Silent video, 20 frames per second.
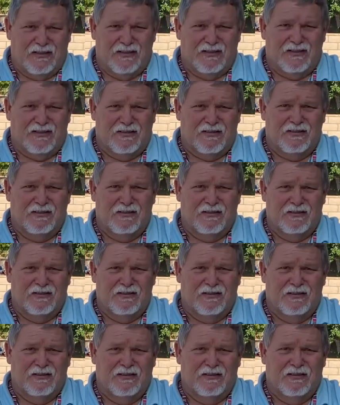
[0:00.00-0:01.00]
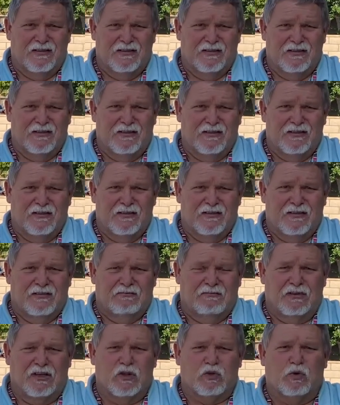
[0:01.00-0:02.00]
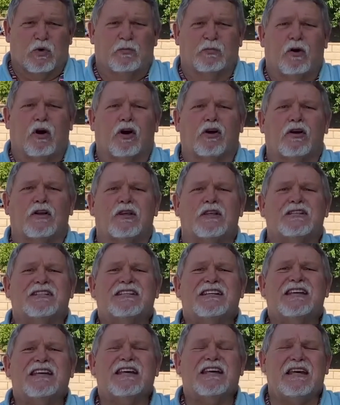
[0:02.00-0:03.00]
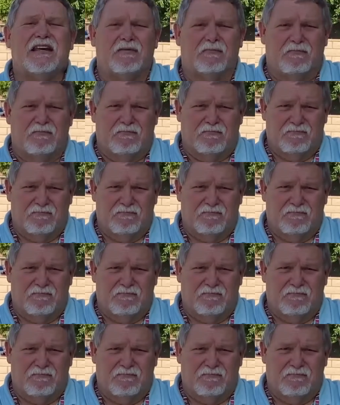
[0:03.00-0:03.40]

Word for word: is because we're part of the team.